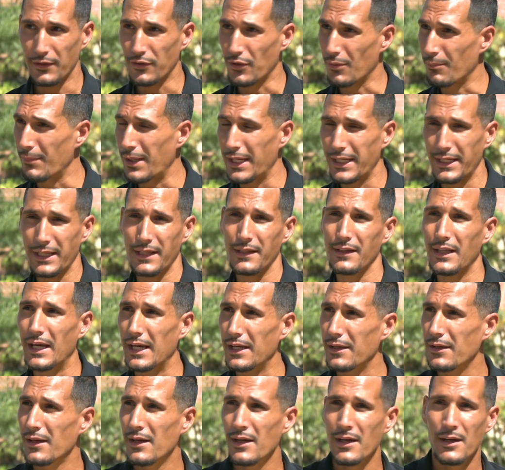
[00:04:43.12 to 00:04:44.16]
and you're making
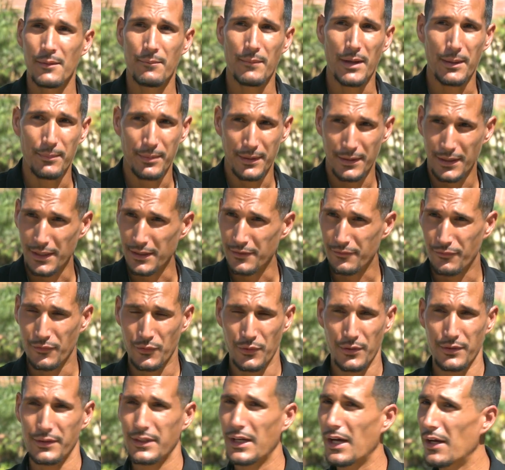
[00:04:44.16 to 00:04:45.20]
like maybe like
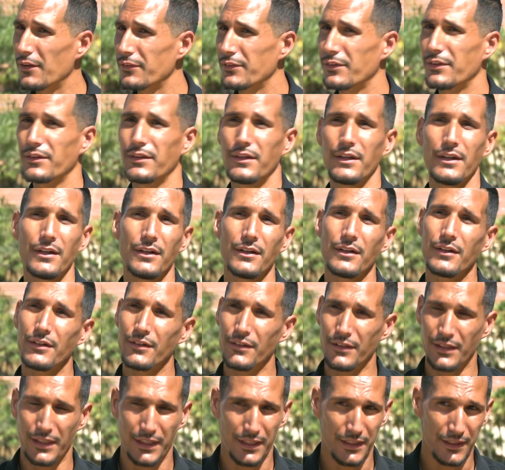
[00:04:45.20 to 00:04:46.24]
40,000 a
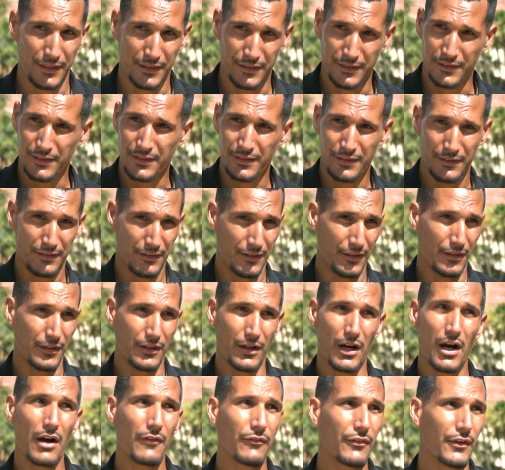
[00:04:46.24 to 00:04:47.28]
year and
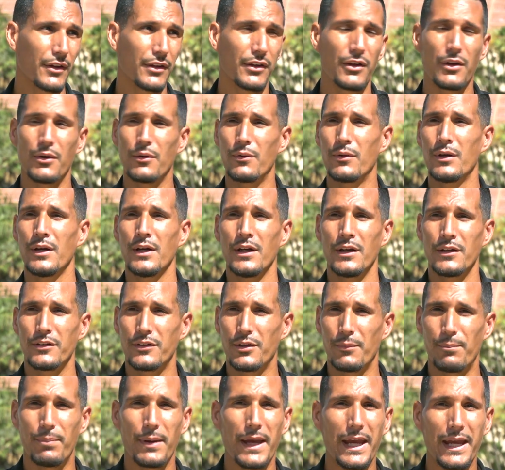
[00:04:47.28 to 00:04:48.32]
they're offering you
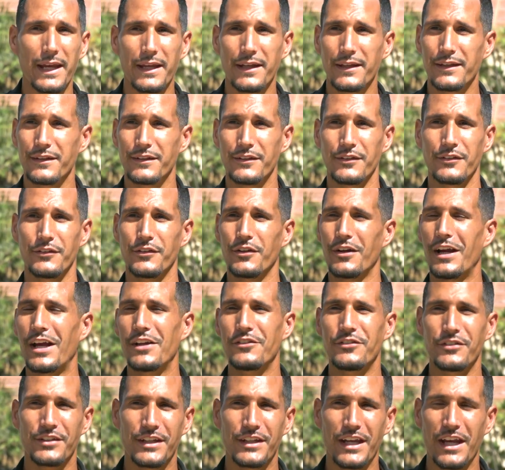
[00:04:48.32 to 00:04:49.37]
to pay your
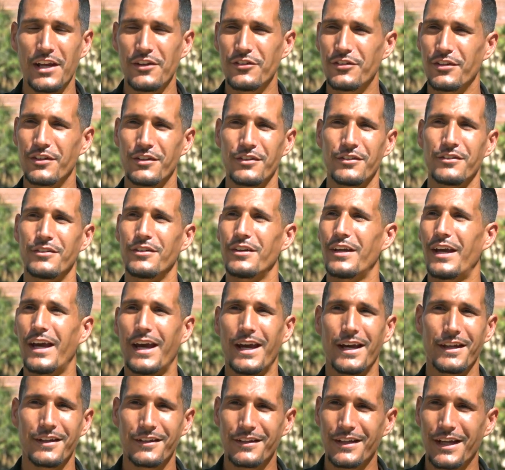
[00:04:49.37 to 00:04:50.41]
education
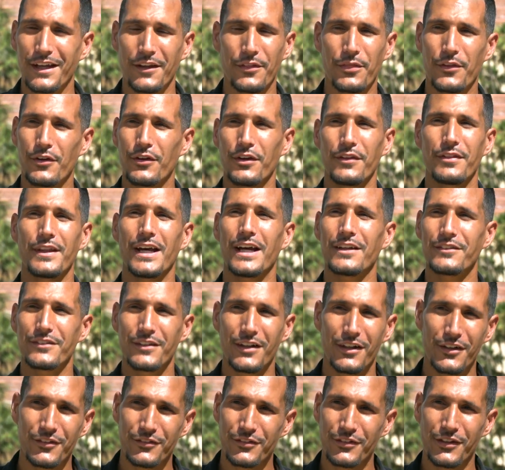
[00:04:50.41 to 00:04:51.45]
at like
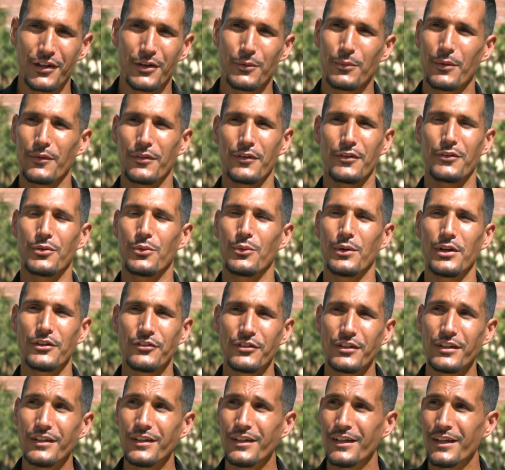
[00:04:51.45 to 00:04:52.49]
$30,000 a year worth of
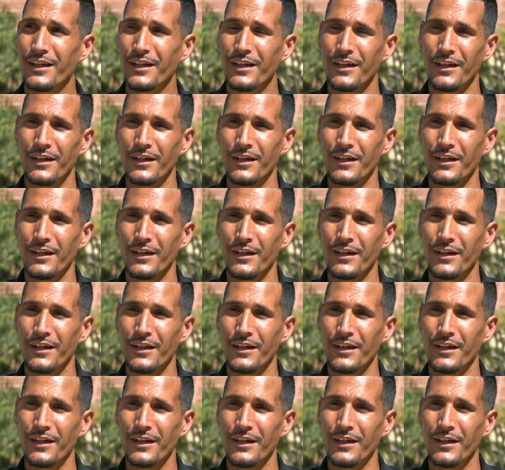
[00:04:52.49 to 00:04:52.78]
tuition,